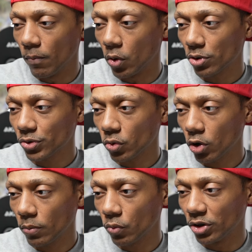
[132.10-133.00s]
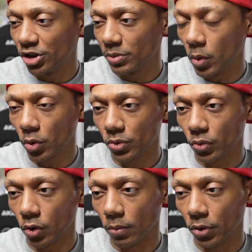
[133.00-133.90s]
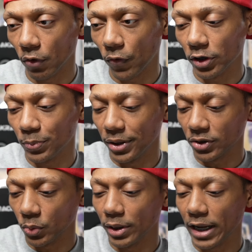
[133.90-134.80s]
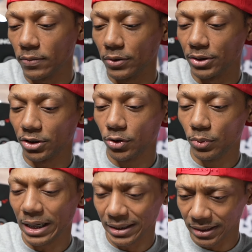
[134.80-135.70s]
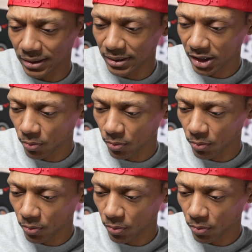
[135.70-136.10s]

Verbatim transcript: MotorStorm was just MotorStorm on the first PS3, and that was 2006